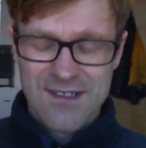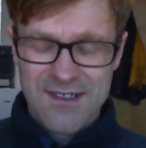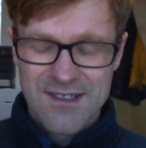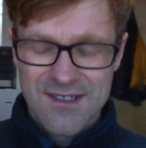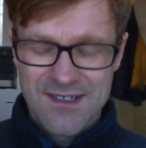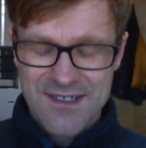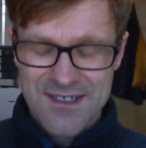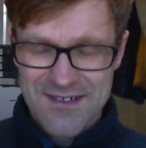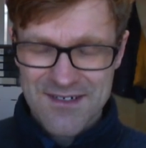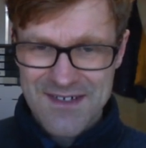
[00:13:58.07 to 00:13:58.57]

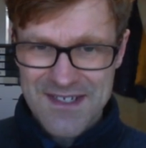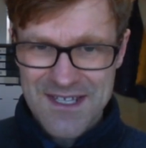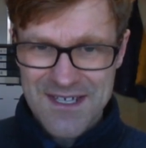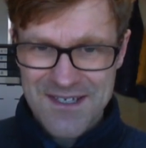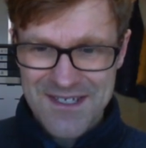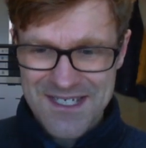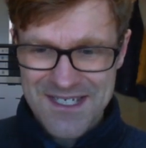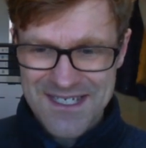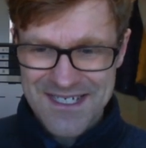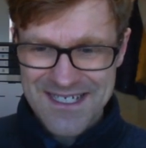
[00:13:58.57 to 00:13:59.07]
sorry,
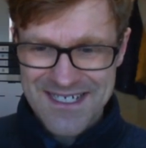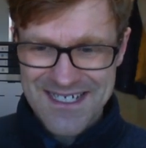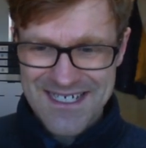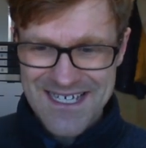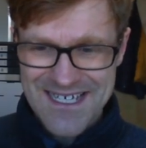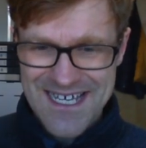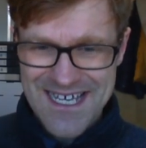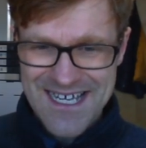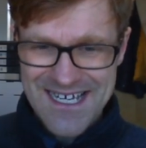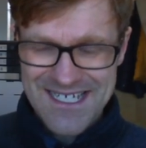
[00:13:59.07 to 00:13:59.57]
those
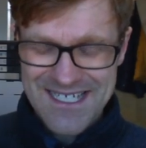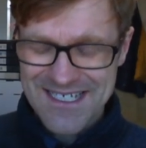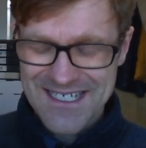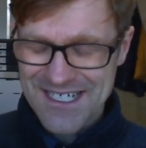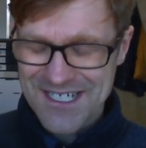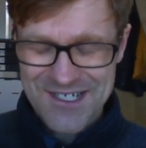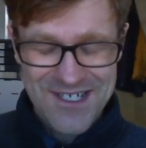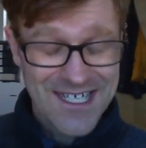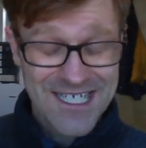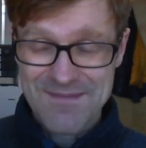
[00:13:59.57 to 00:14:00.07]
alerts
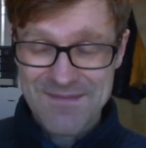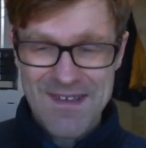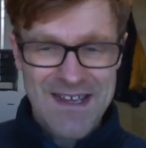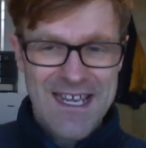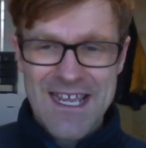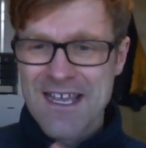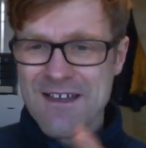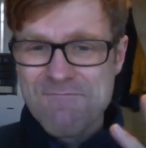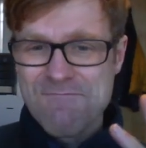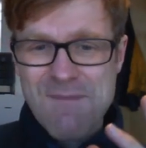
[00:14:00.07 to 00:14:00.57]
distracted me,
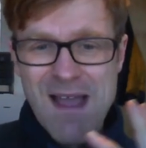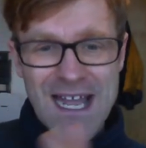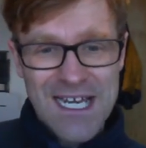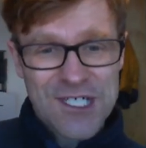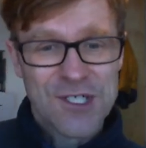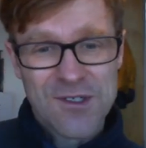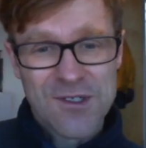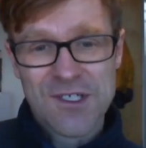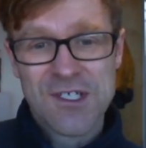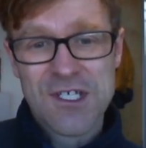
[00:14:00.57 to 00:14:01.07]
match
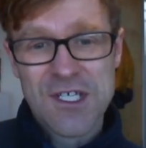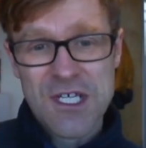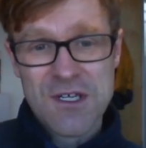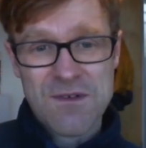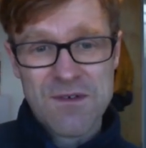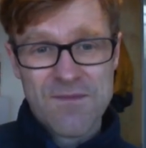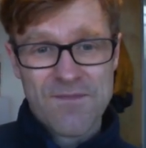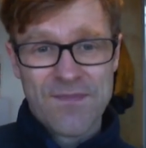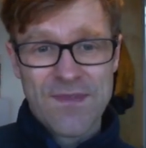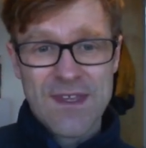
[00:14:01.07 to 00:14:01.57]
onto
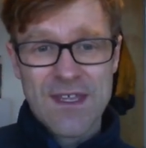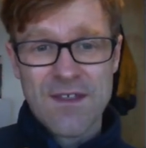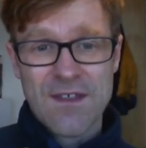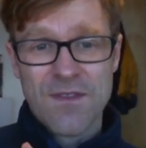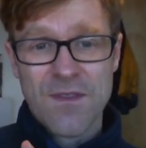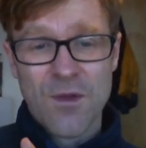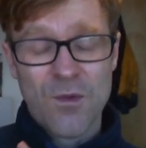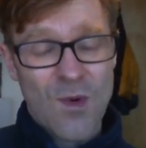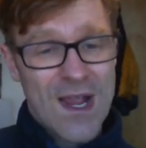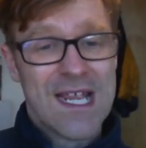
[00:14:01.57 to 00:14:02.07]

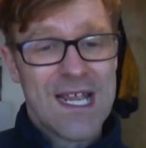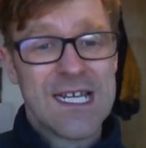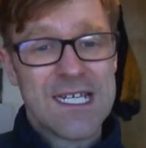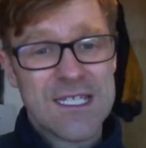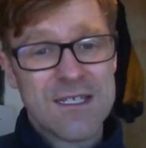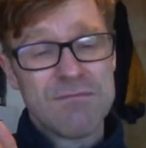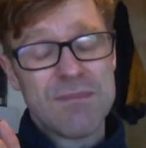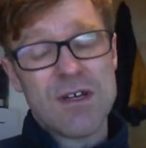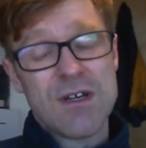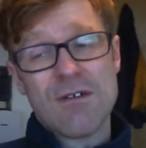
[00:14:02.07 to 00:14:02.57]
the ways
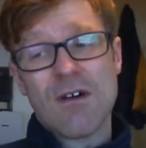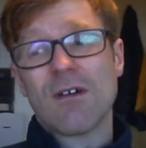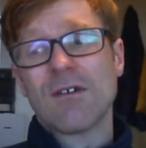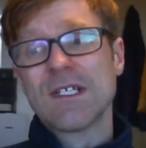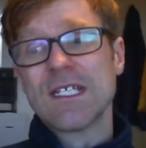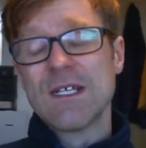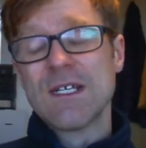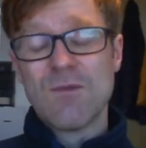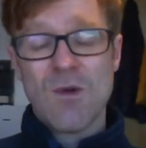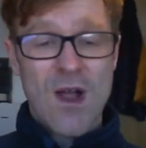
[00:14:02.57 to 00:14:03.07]
that
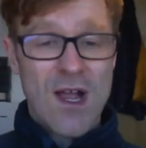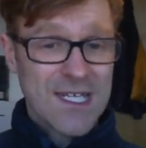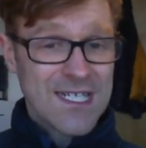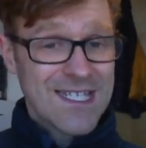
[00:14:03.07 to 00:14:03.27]
bureaucracy works.